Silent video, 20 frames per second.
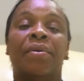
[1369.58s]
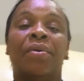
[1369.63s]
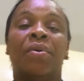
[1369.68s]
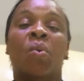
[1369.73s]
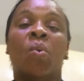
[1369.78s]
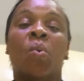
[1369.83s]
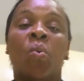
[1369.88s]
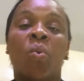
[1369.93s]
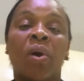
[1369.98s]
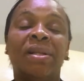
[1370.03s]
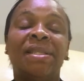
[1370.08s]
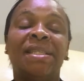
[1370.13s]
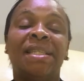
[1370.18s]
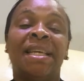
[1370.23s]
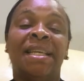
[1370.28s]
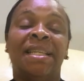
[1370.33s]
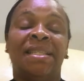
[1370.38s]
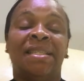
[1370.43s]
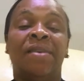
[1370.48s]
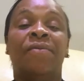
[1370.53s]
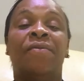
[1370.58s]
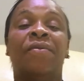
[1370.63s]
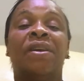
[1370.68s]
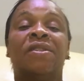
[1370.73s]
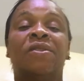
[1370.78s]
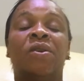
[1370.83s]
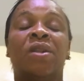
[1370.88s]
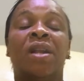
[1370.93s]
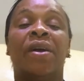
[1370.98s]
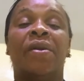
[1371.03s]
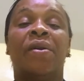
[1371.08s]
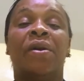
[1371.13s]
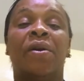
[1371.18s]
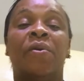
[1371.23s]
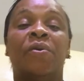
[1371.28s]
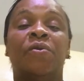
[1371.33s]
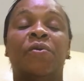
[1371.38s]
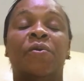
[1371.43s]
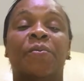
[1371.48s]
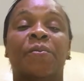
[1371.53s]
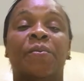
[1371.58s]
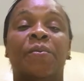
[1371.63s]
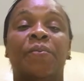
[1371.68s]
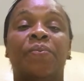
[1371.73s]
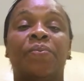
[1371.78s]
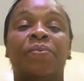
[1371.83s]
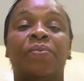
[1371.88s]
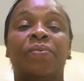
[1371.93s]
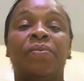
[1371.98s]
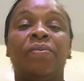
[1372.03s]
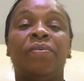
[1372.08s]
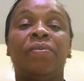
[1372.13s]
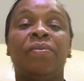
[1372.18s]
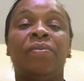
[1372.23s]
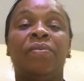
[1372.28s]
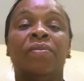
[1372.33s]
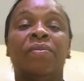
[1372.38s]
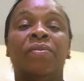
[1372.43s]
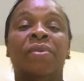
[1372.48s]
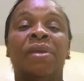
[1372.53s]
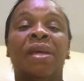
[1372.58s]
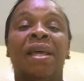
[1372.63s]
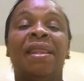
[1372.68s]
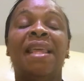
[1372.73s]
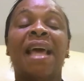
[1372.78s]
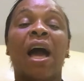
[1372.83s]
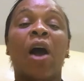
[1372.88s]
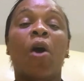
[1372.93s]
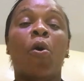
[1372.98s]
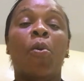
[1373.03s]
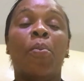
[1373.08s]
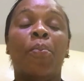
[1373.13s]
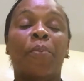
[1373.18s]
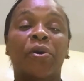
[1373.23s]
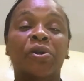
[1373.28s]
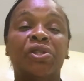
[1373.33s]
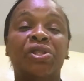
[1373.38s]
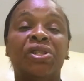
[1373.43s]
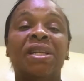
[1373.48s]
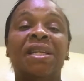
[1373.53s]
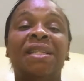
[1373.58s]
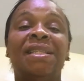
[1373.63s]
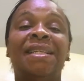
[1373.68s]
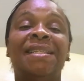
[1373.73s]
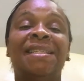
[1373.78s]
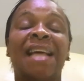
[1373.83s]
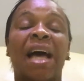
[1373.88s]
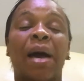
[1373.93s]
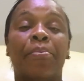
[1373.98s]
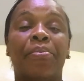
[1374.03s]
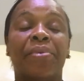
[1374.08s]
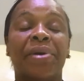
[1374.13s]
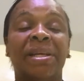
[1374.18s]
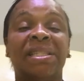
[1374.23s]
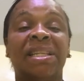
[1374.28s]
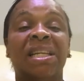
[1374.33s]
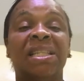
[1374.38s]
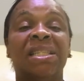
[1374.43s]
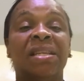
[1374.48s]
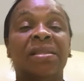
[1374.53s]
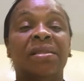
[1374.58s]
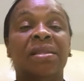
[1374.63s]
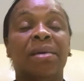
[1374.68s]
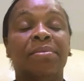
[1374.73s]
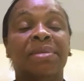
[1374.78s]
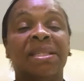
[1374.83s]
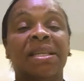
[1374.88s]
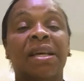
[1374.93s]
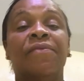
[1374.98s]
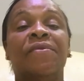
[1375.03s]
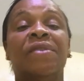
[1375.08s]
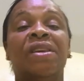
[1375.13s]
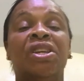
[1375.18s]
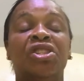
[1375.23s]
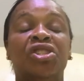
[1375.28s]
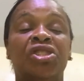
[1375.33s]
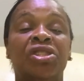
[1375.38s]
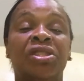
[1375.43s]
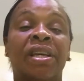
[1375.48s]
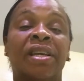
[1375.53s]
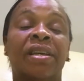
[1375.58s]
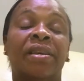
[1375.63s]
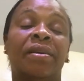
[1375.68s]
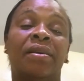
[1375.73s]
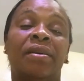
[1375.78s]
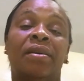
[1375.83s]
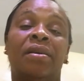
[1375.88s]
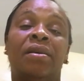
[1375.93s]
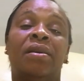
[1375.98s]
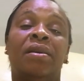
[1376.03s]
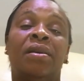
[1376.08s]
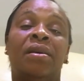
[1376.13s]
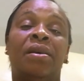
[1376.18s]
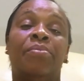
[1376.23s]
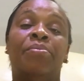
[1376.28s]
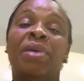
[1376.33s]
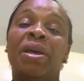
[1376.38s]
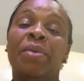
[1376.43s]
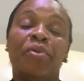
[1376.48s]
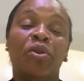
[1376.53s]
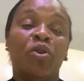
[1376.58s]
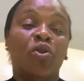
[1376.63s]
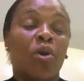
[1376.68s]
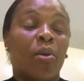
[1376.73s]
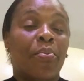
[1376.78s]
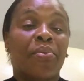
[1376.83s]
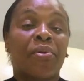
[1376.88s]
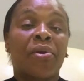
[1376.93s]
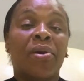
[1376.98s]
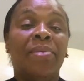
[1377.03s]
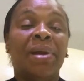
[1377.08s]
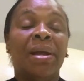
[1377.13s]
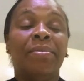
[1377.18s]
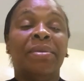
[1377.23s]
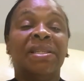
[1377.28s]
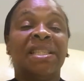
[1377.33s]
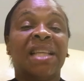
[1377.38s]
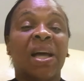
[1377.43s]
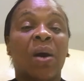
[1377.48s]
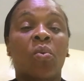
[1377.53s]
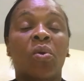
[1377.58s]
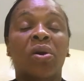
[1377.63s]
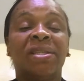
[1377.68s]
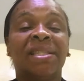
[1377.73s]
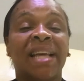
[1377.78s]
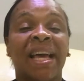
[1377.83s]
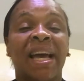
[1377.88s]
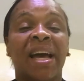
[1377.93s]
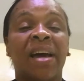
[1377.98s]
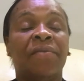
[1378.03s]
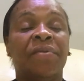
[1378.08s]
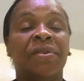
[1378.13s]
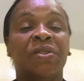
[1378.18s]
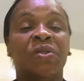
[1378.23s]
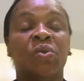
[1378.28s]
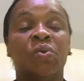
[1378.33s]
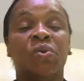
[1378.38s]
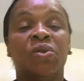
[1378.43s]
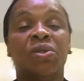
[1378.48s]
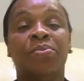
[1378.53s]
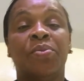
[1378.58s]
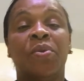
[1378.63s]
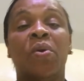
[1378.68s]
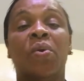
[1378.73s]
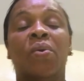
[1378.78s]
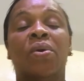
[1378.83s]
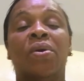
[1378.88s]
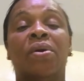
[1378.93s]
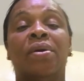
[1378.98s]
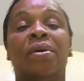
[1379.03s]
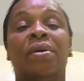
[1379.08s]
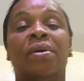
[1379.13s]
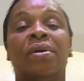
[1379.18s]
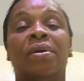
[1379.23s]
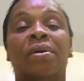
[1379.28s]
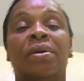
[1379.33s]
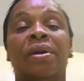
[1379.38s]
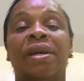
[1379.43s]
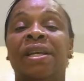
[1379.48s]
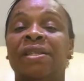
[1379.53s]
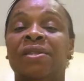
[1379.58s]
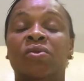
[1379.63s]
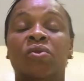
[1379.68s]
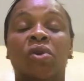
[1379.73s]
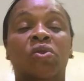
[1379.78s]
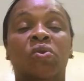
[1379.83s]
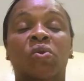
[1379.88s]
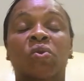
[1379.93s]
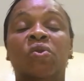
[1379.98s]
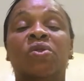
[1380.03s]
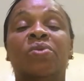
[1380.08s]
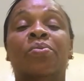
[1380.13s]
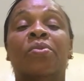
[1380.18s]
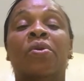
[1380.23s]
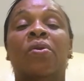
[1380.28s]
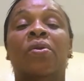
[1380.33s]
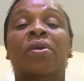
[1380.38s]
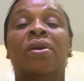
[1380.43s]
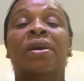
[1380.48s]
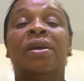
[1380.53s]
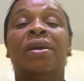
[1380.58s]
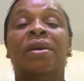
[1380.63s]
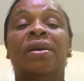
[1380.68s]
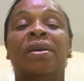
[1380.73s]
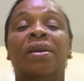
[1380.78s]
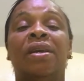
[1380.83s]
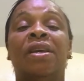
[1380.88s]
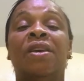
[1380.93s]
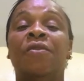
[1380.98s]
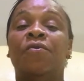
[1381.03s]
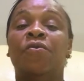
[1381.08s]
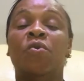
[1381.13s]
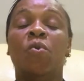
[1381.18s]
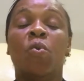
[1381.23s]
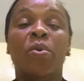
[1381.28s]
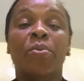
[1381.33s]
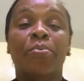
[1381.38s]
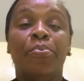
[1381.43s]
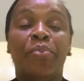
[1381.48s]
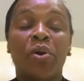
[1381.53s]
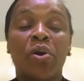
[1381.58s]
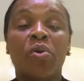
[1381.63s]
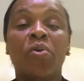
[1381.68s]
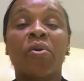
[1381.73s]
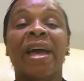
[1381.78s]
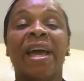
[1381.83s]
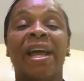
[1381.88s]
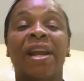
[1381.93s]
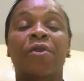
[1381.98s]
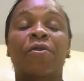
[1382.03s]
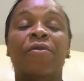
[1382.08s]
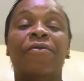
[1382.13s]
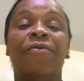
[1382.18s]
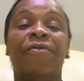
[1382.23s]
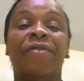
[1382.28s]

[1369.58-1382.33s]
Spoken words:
What is the vessel around you? There are opportunities that are presenting themselves each day. Maybe your problem is that what I have is too small. It's not too small. If you will borrow enough